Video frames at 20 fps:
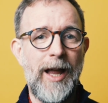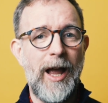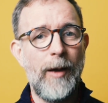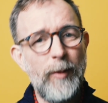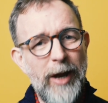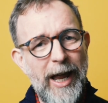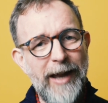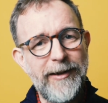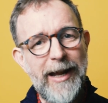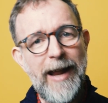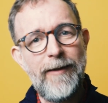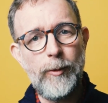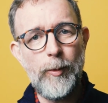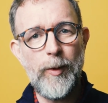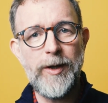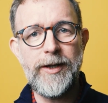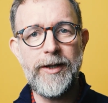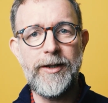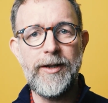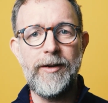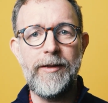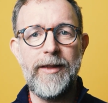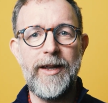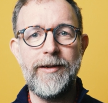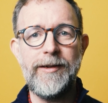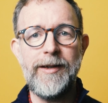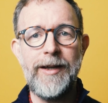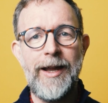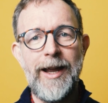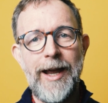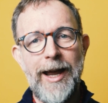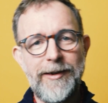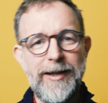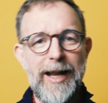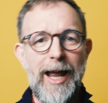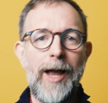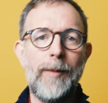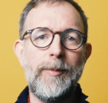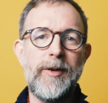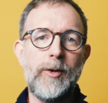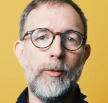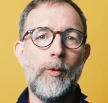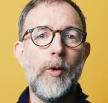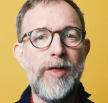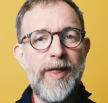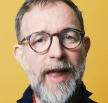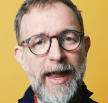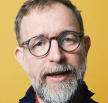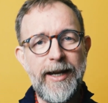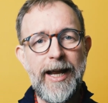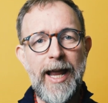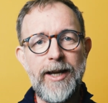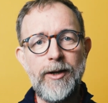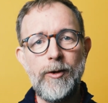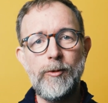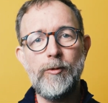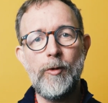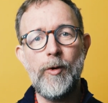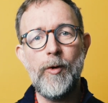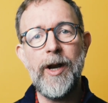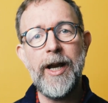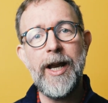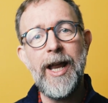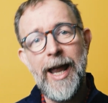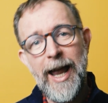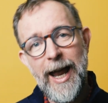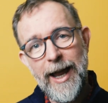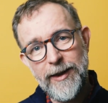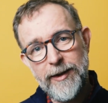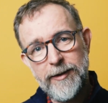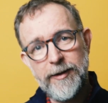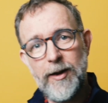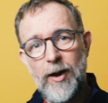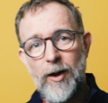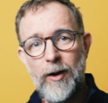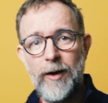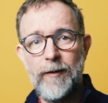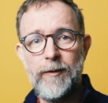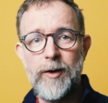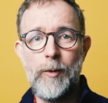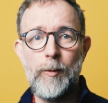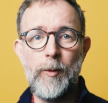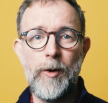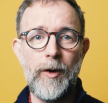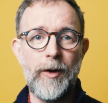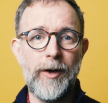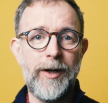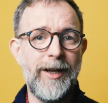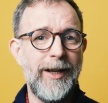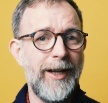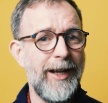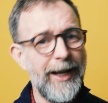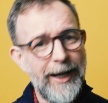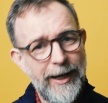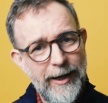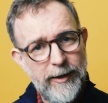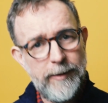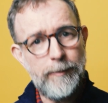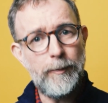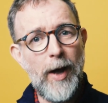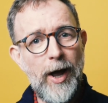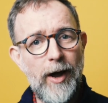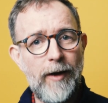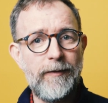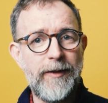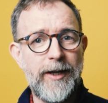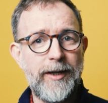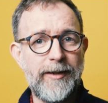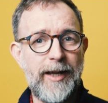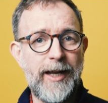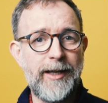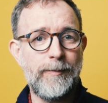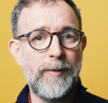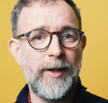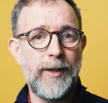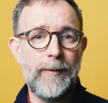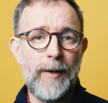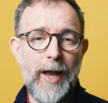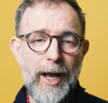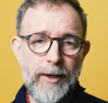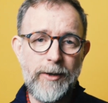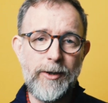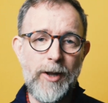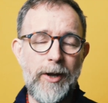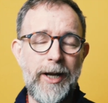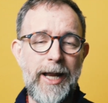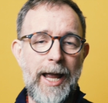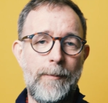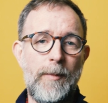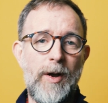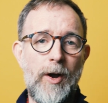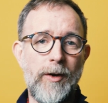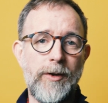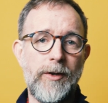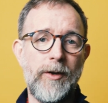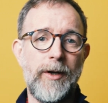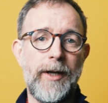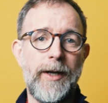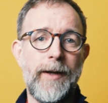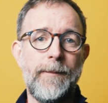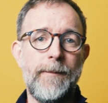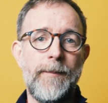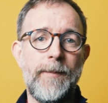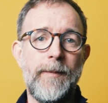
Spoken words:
And we ask everyone to do this as it helps to authenticate your drawing and the style of your work. It isn't part of the assessment and you don't get marked on it.